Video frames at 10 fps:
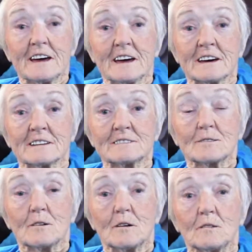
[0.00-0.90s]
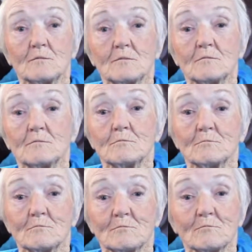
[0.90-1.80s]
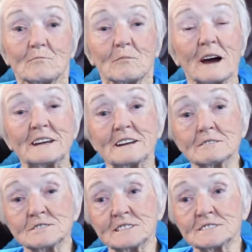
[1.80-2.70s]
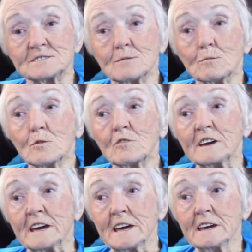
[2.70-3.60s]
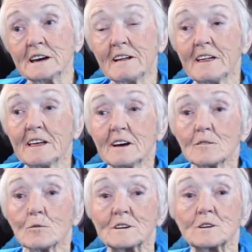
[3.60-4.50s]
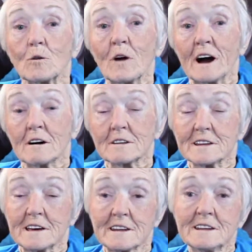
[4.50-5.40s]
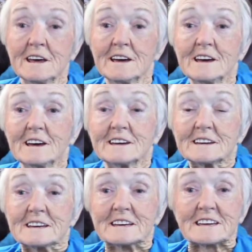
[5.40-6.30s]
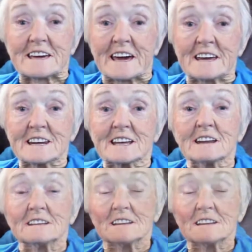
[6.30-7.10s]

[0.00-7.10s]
And my dear sister Marie would go out and get a